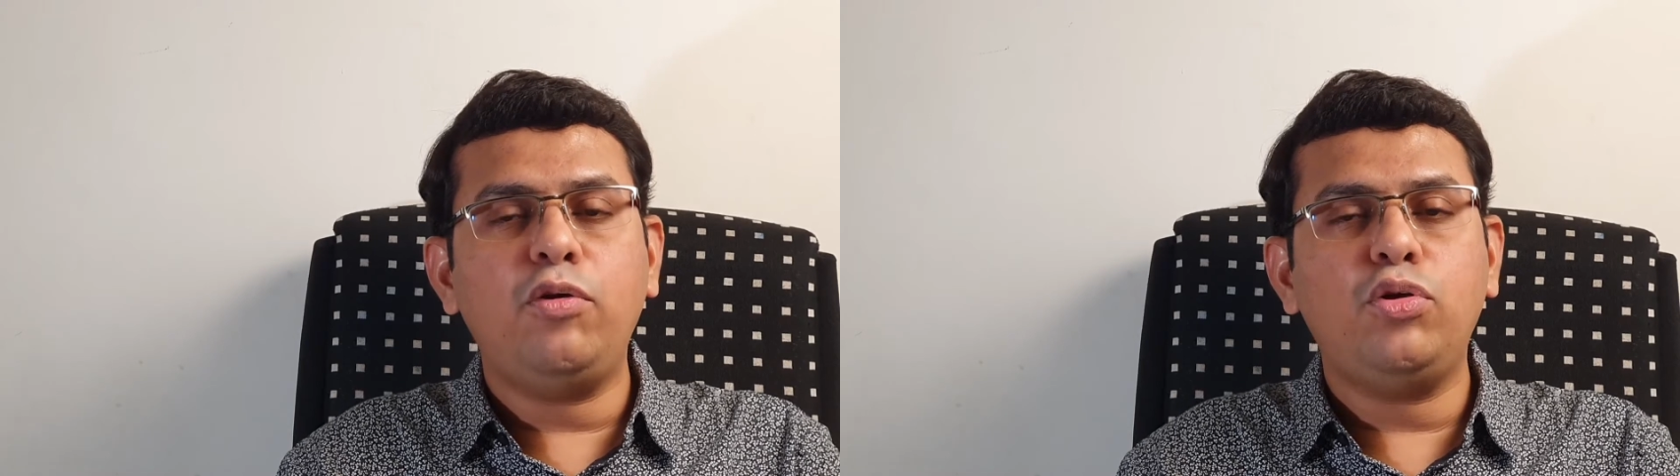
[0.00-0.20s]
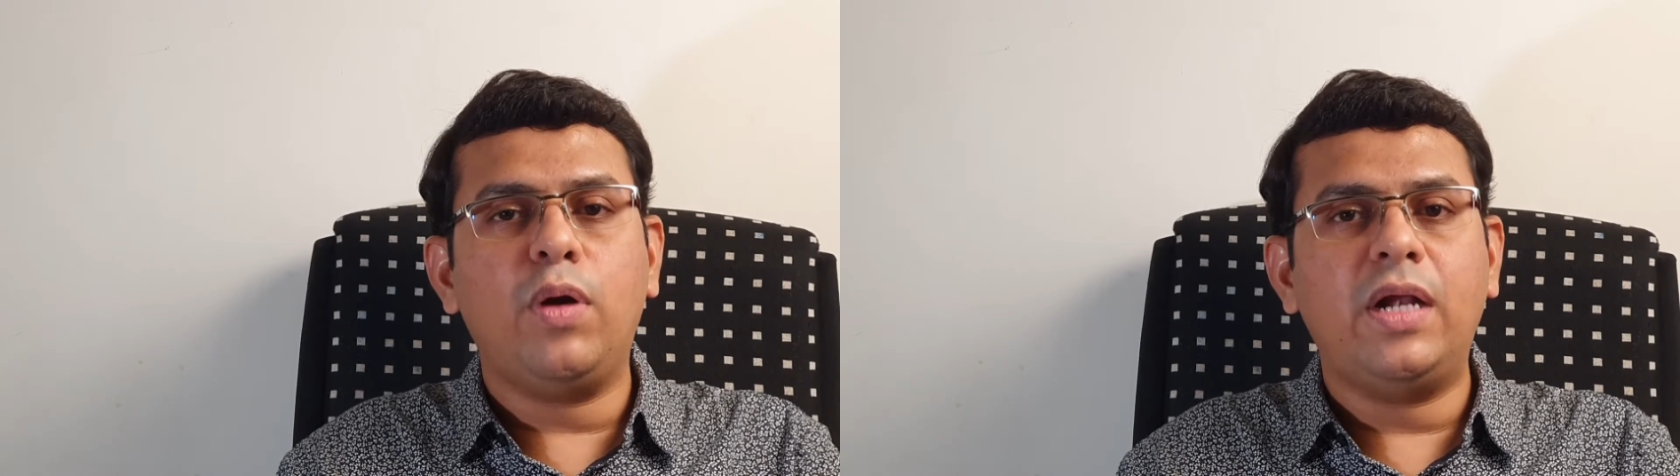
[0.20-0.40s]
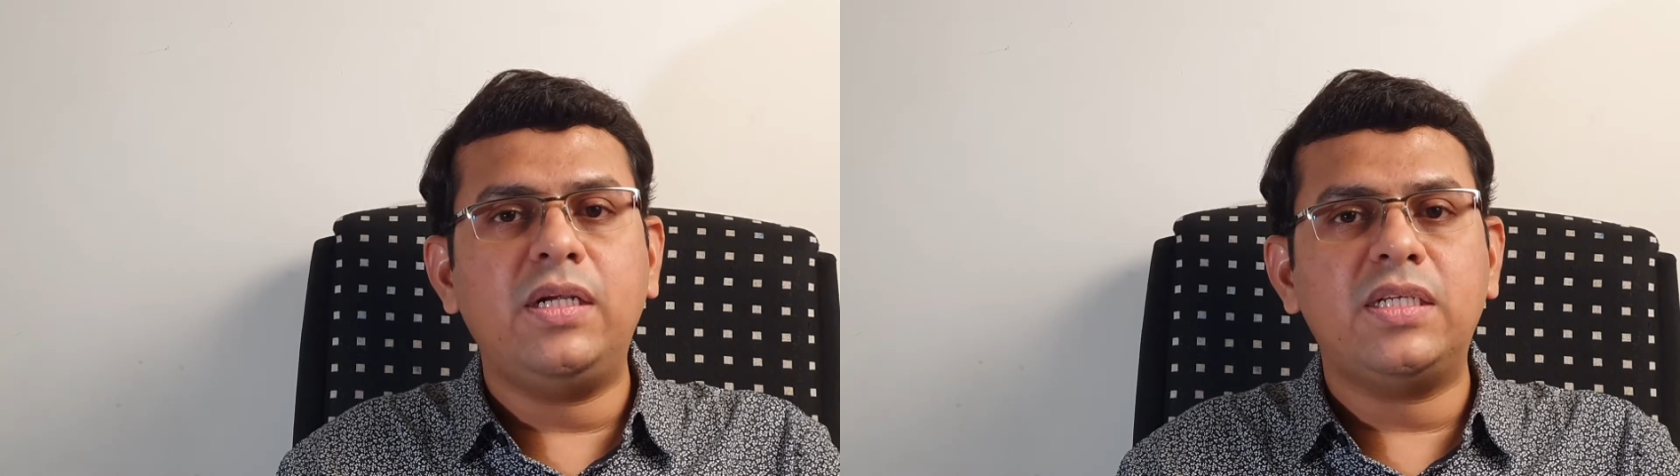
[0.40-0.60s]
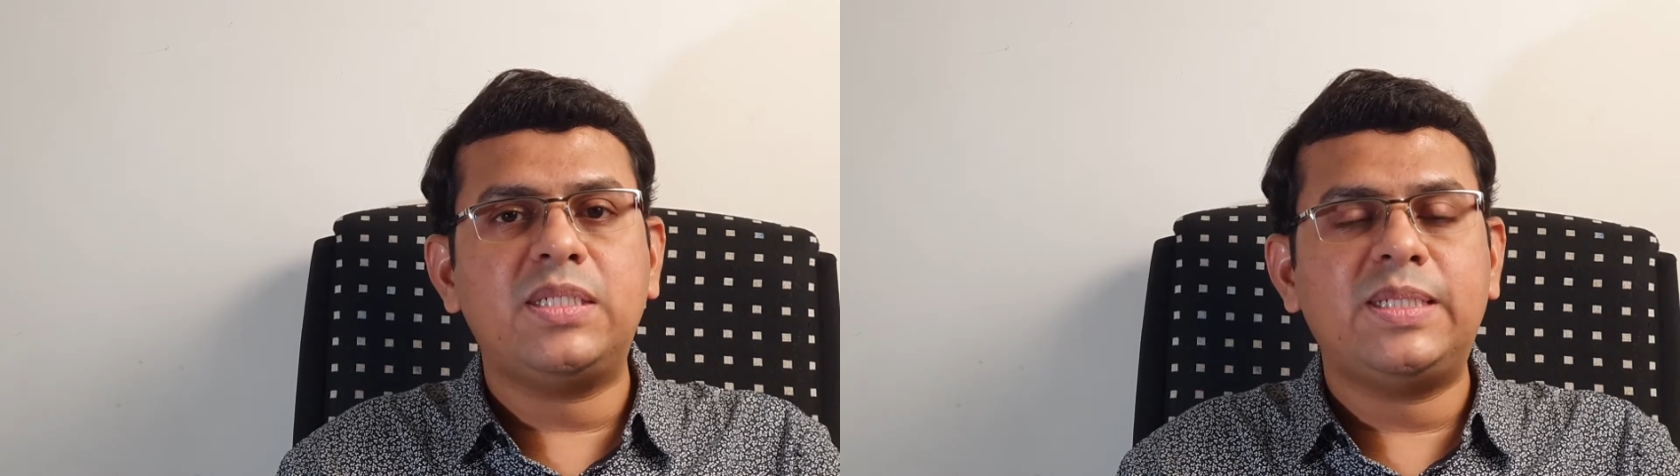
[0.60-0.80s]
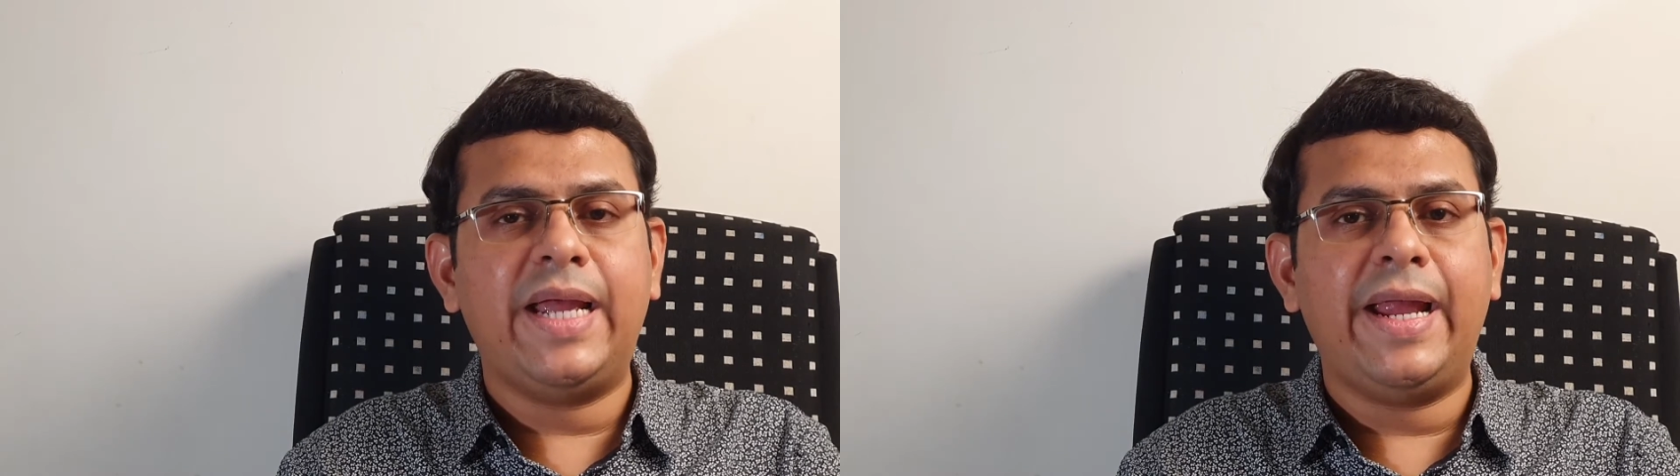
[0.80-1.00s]
to
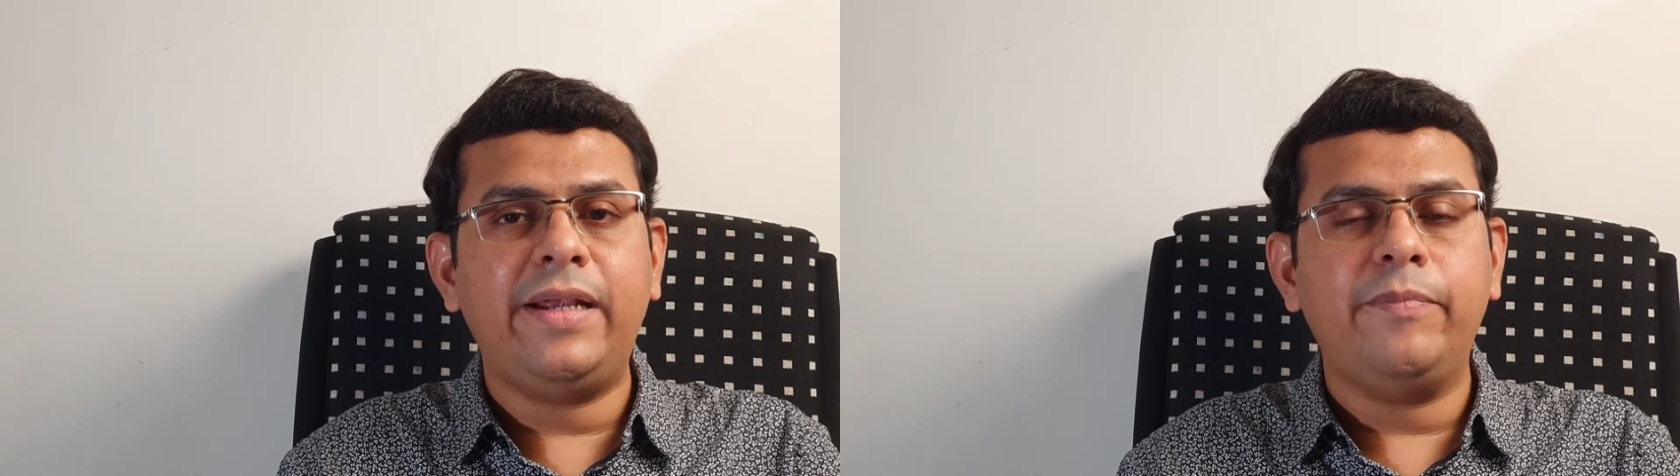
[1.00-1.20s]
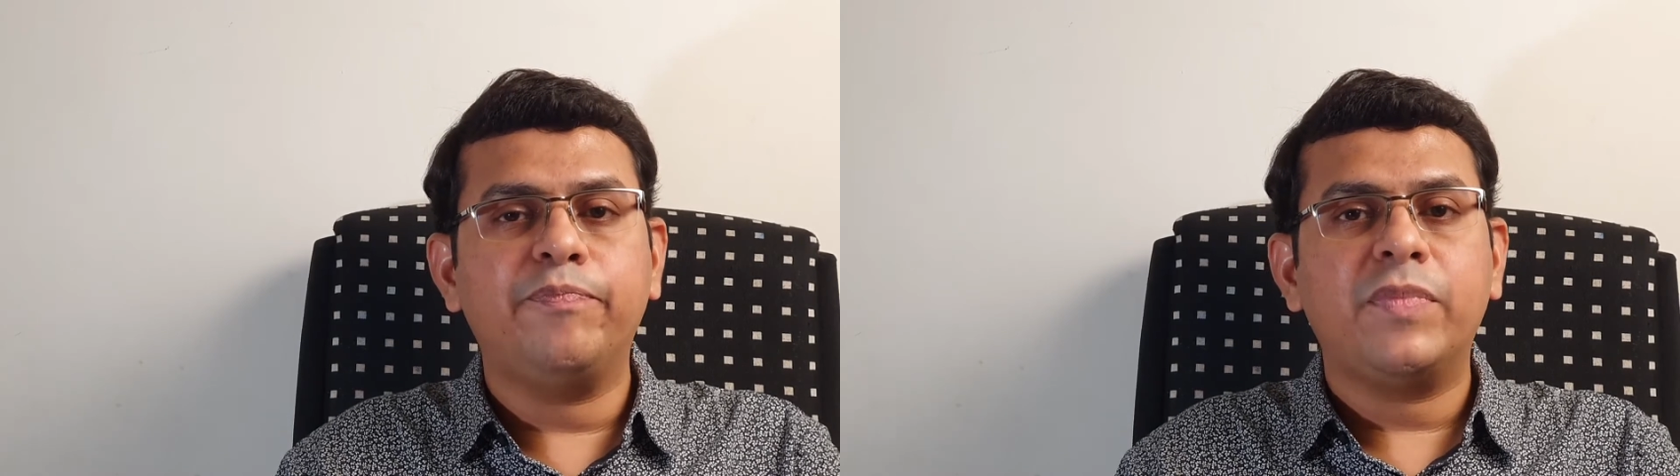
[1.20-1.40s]
understand